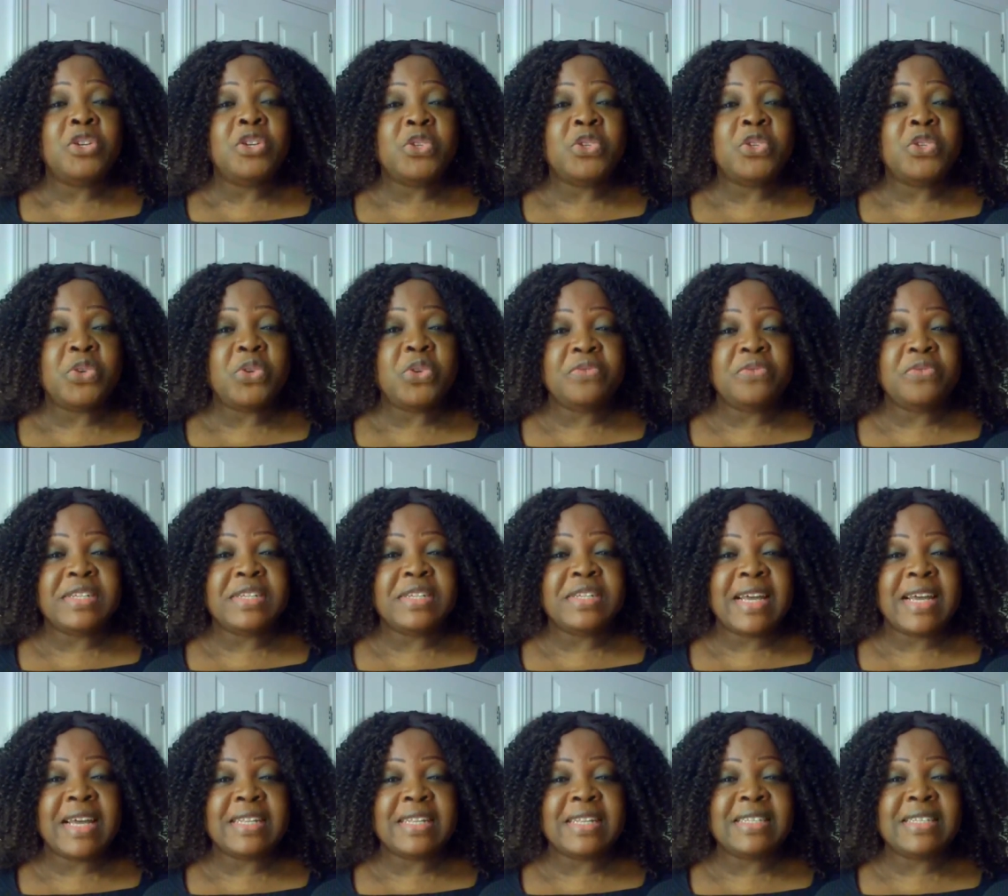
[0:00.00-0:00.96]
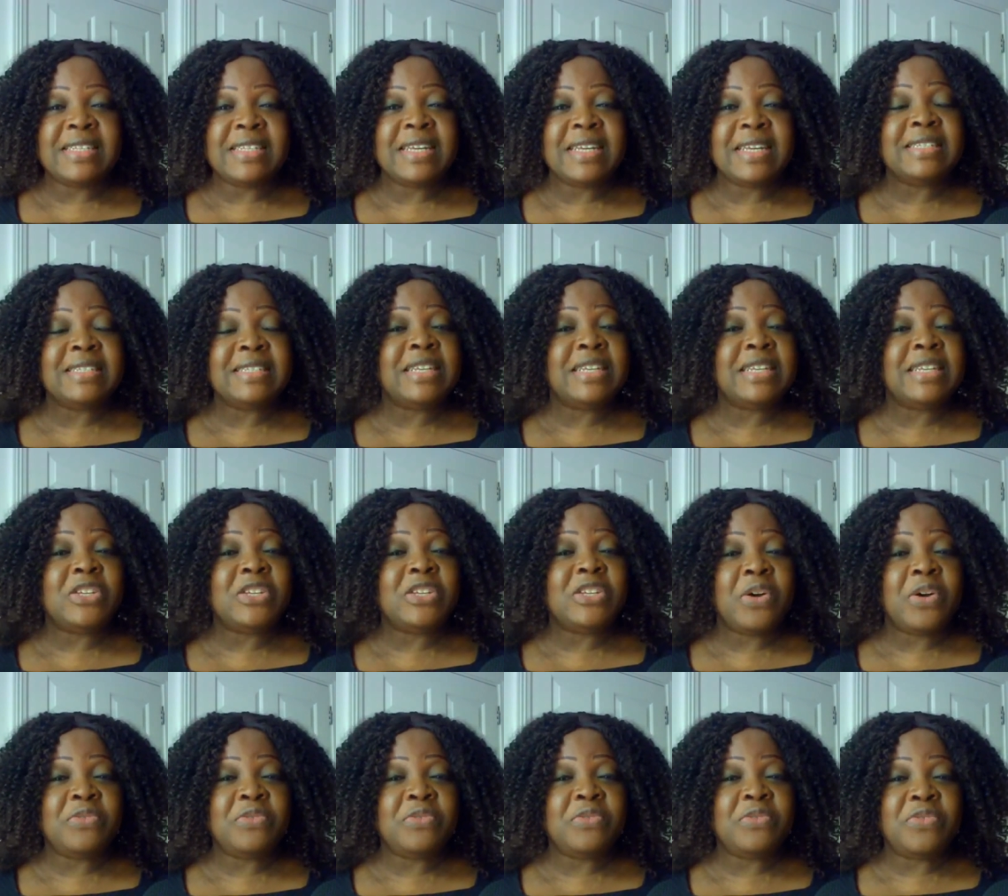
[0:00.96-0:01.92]
Due to COVID 19, this
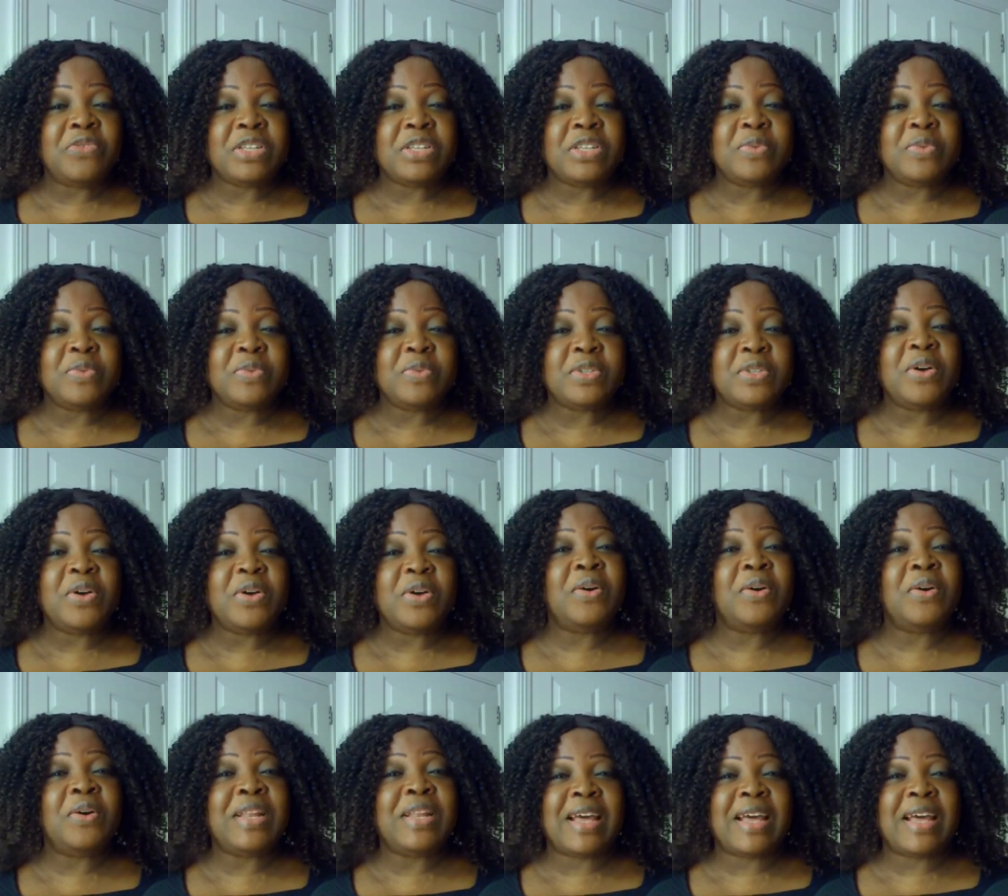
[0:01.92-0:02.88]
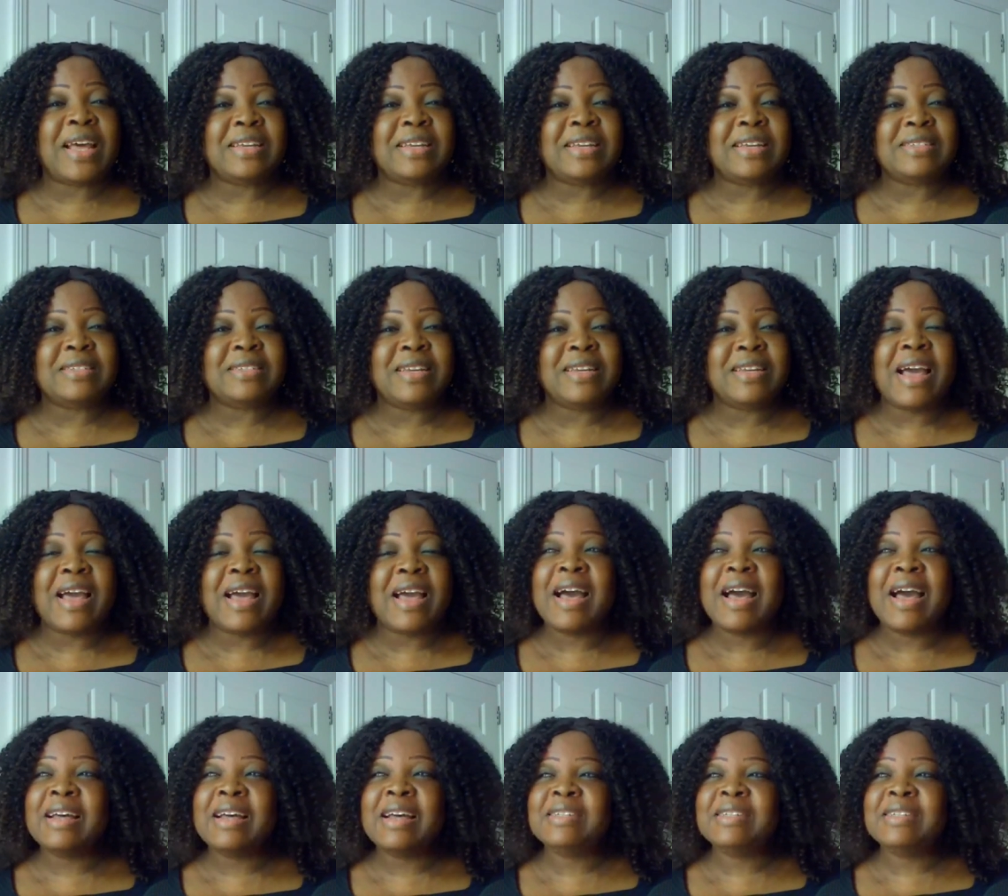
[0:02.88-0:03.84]
conference was online,
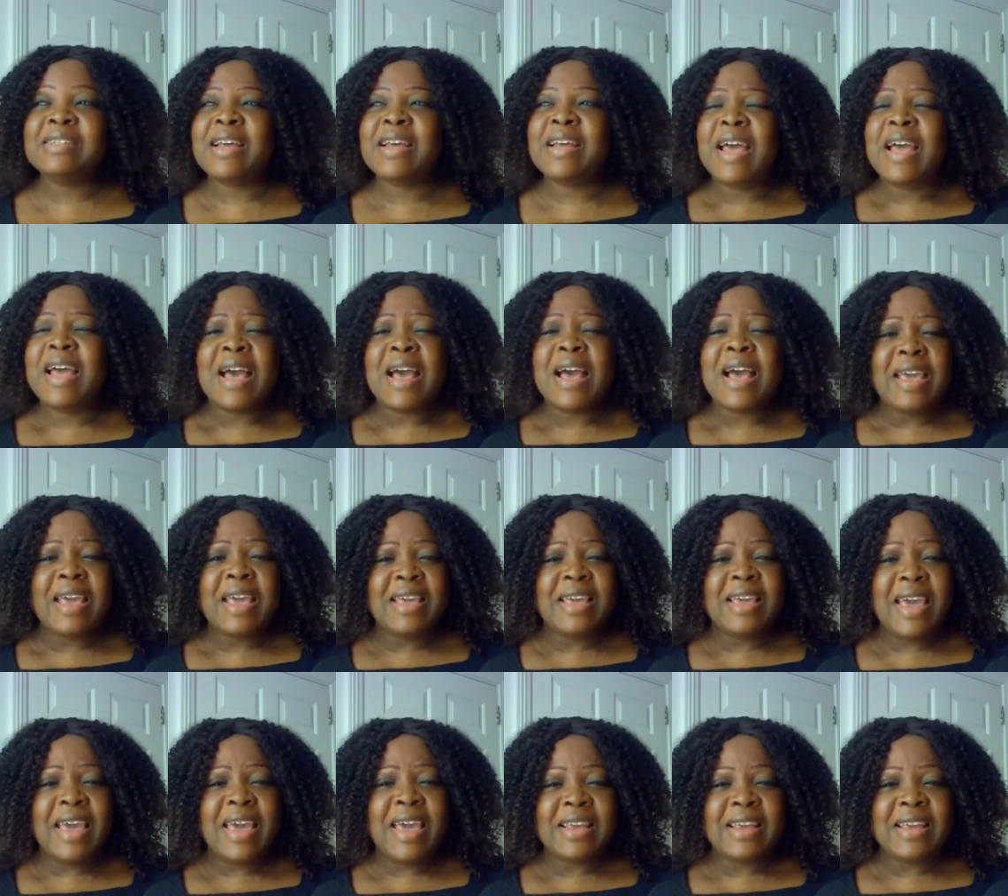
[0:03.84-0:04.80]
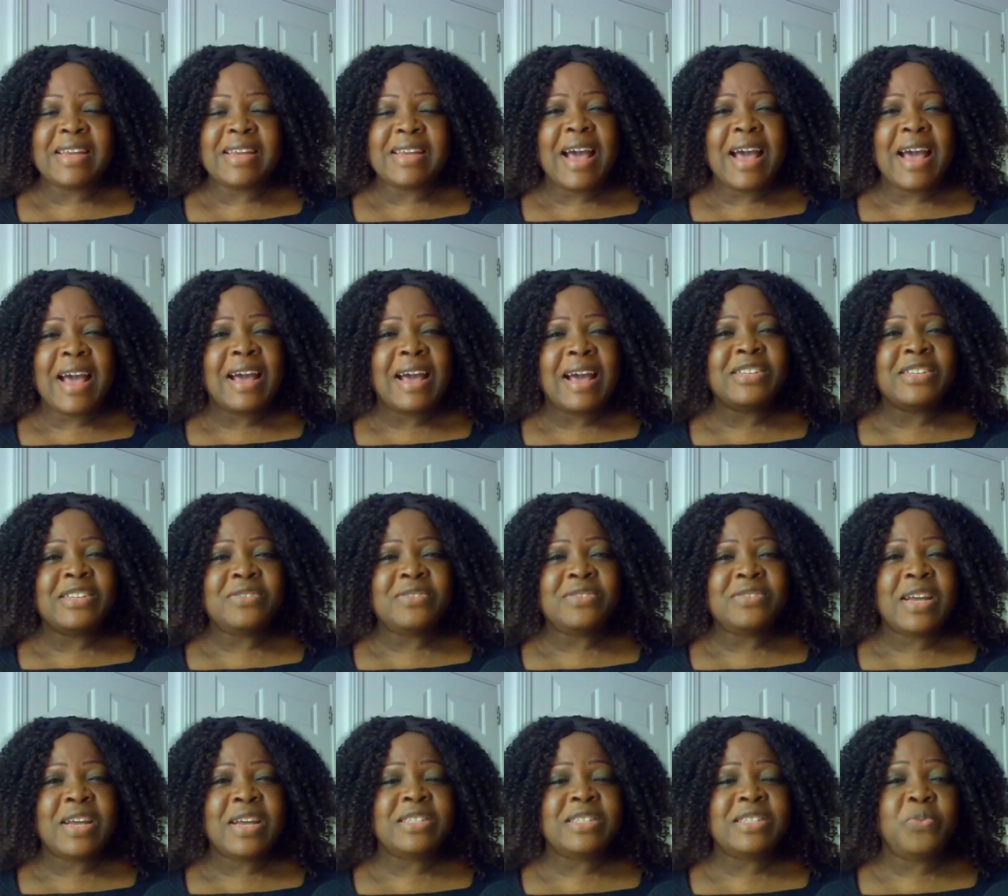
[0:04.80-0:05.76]
and again, I
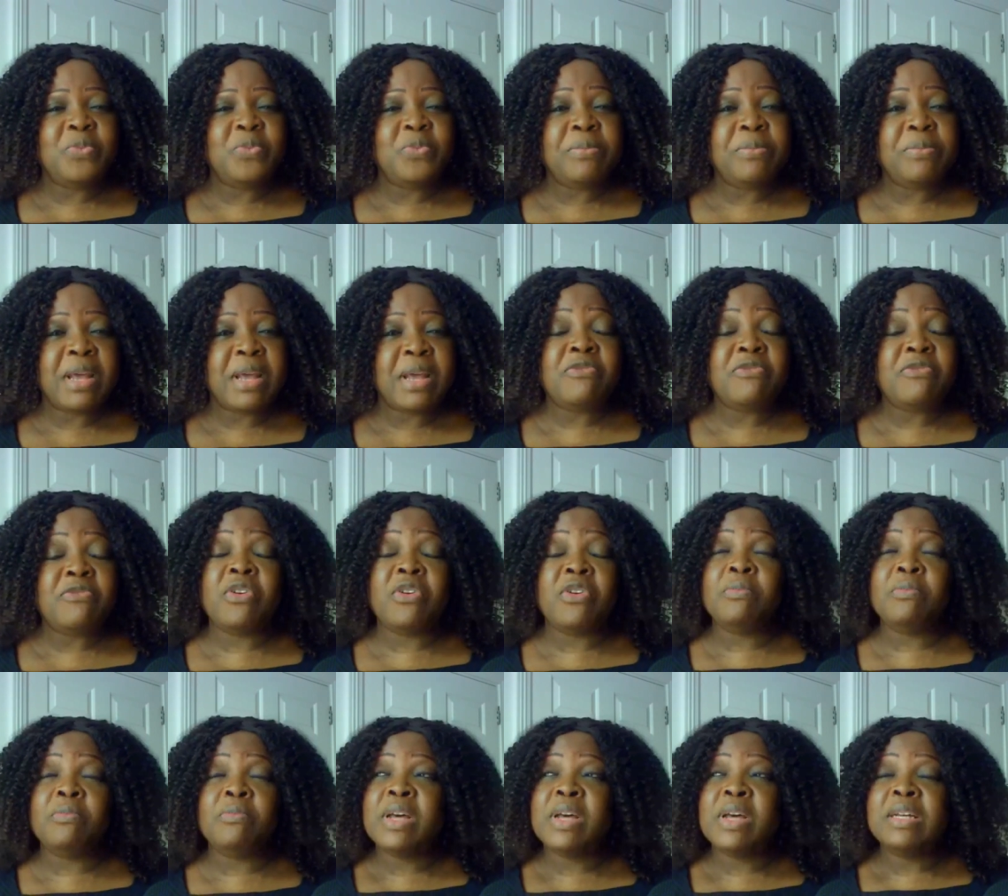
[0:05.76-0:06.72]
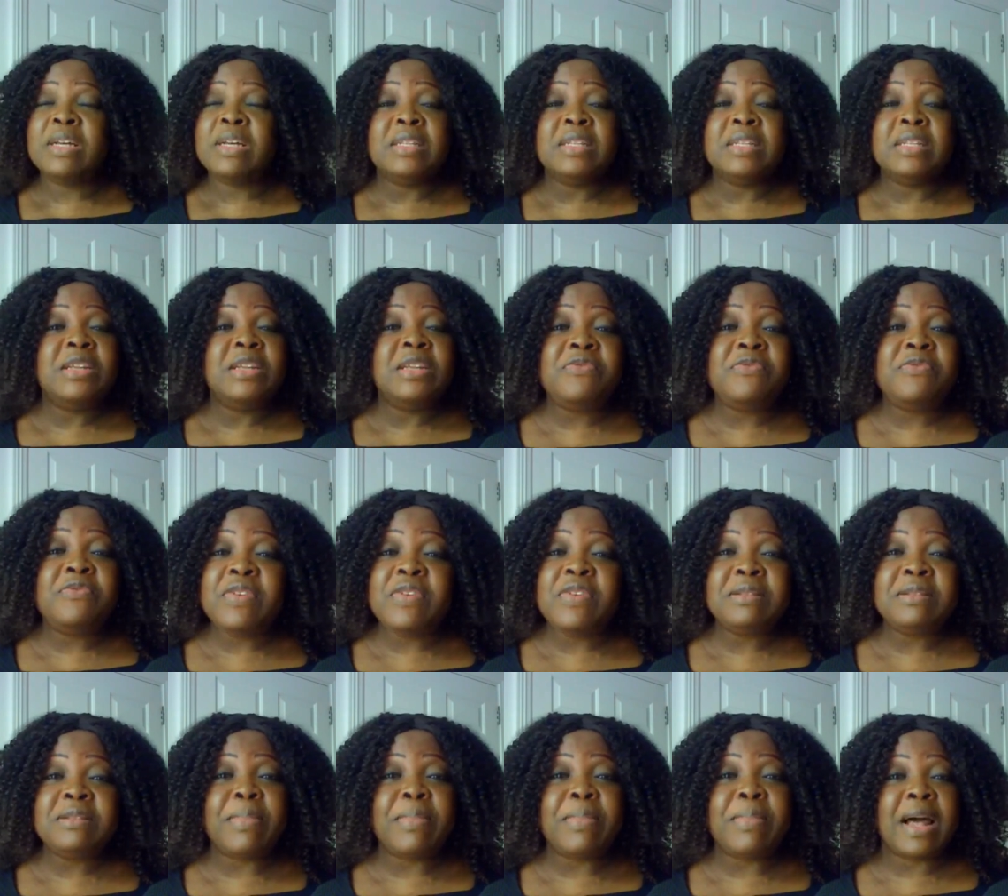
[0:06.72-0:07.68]
addressed women from
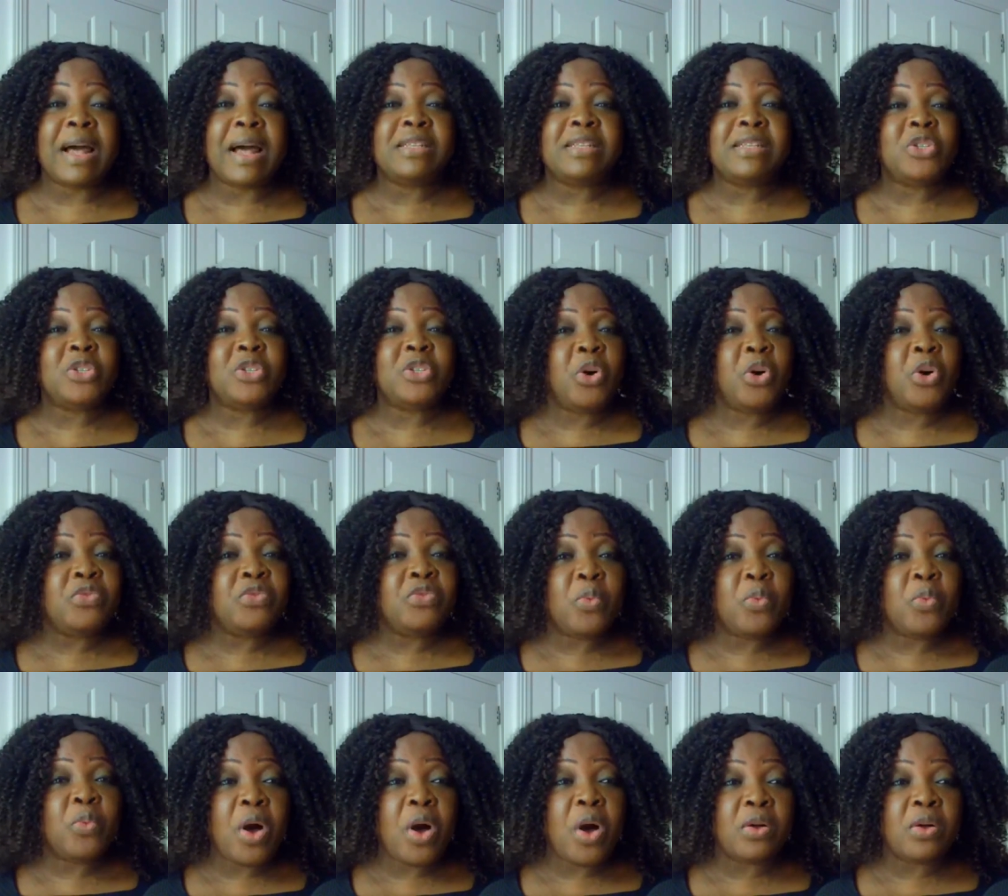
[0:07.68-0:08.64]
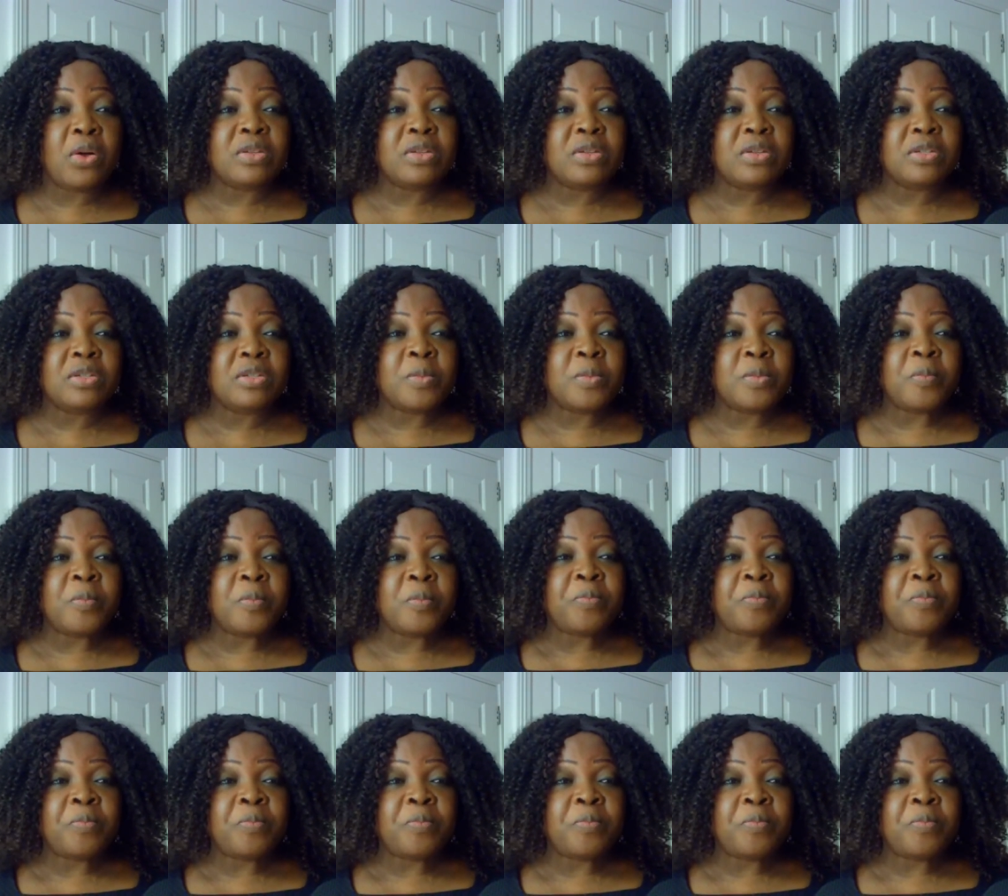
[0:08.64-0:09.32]
different parts of the world.